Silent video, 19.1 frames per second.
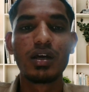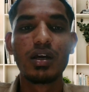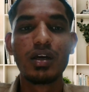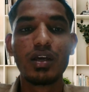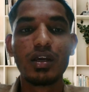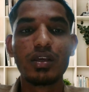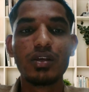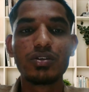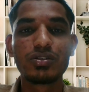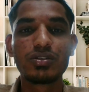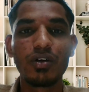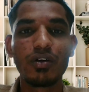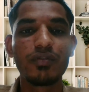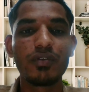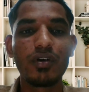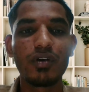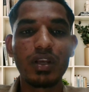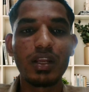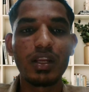use of
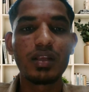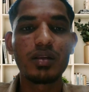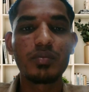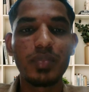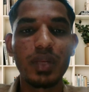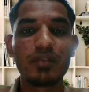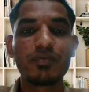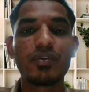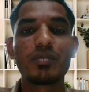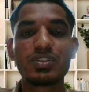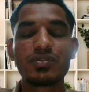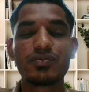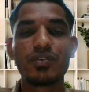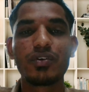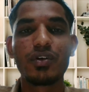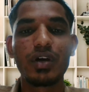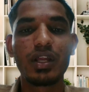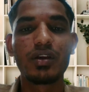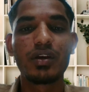online platforms for
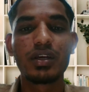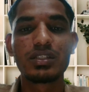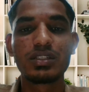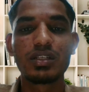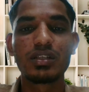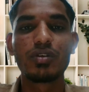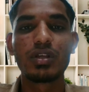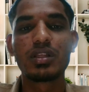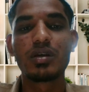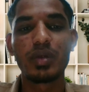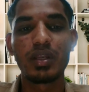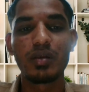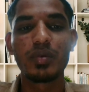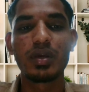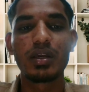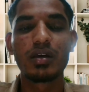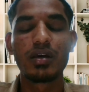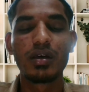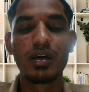education during the pandemic.
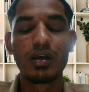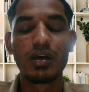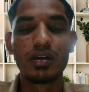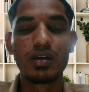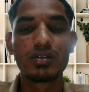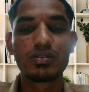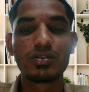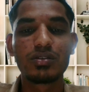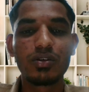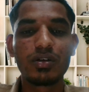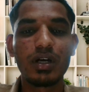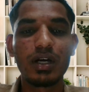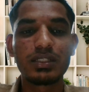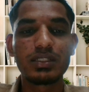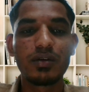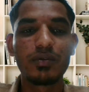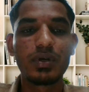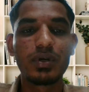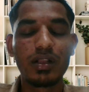So guys, I
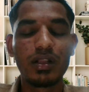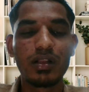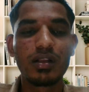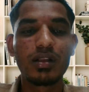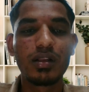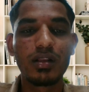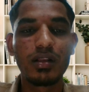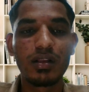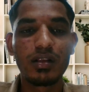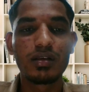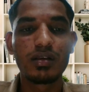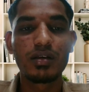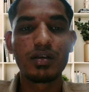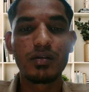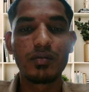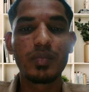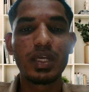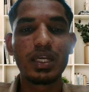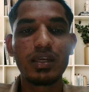will
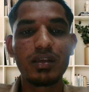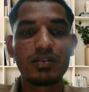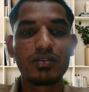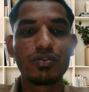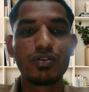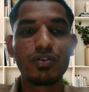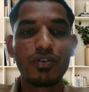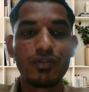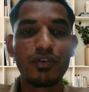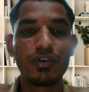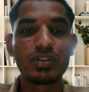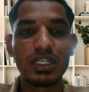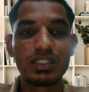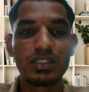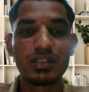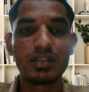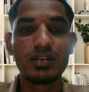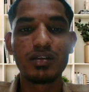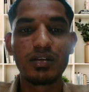make it to 4
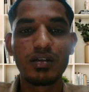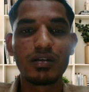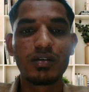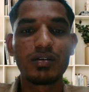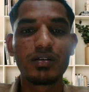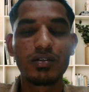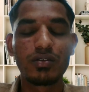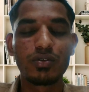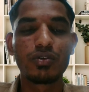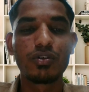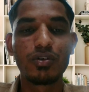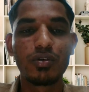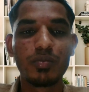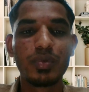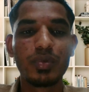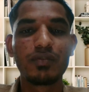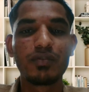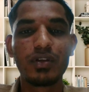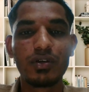sections to
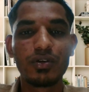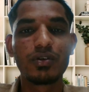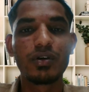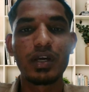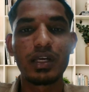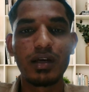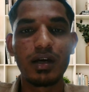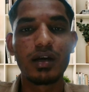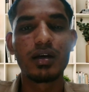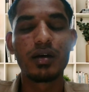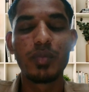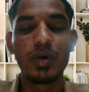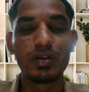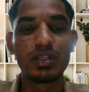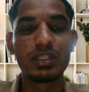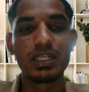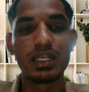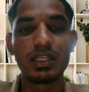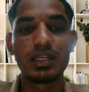brief you about
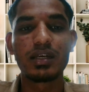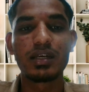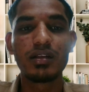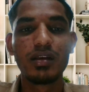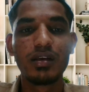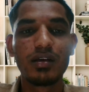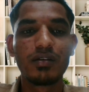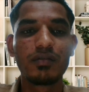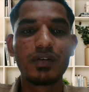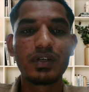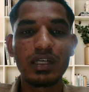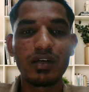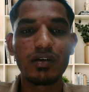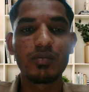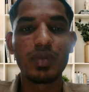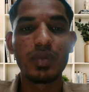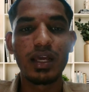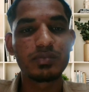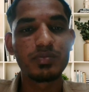this article. First, I will
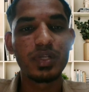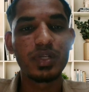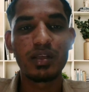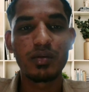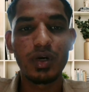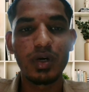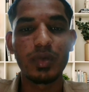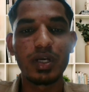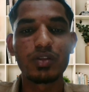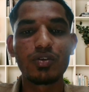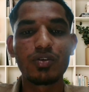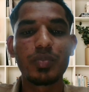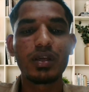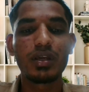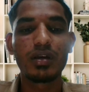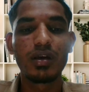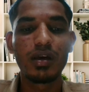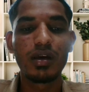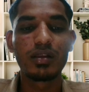explain about my topic,
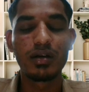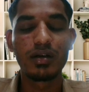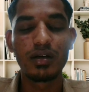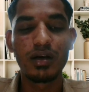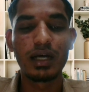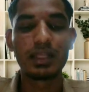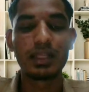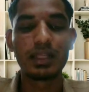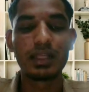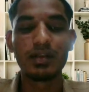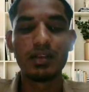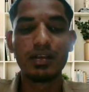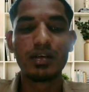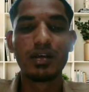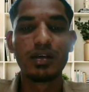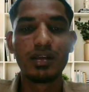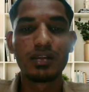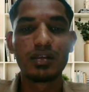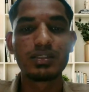the article.
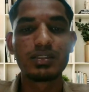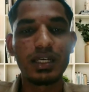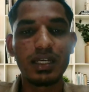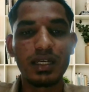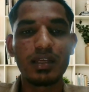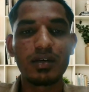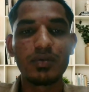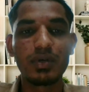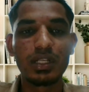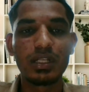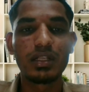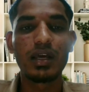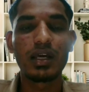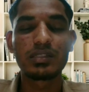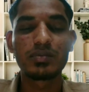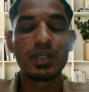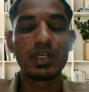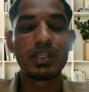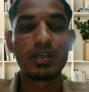The second, I will
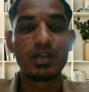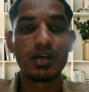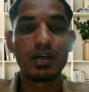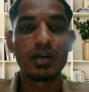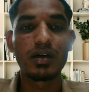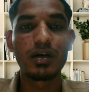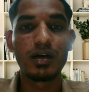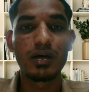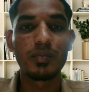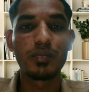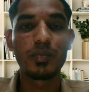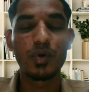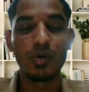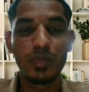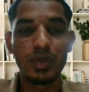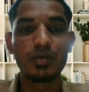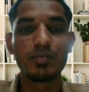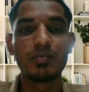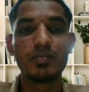explain the
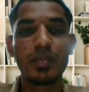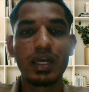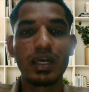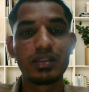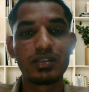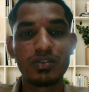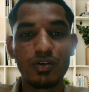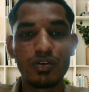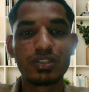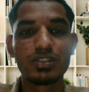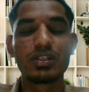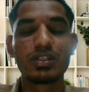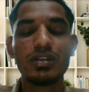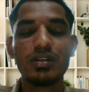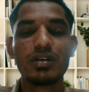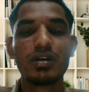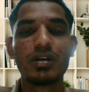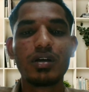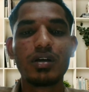problem and the solution.
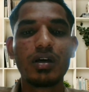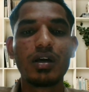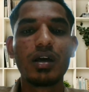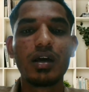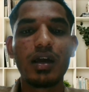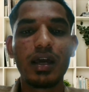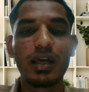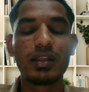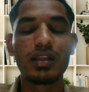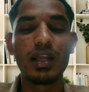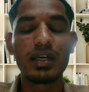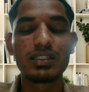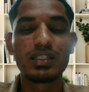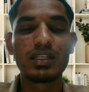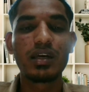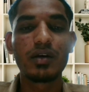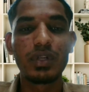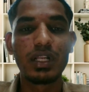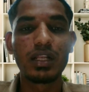And lastly, I
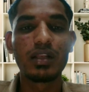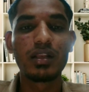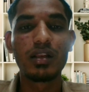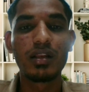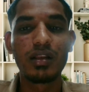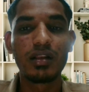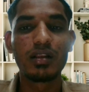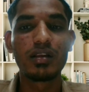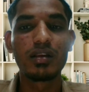will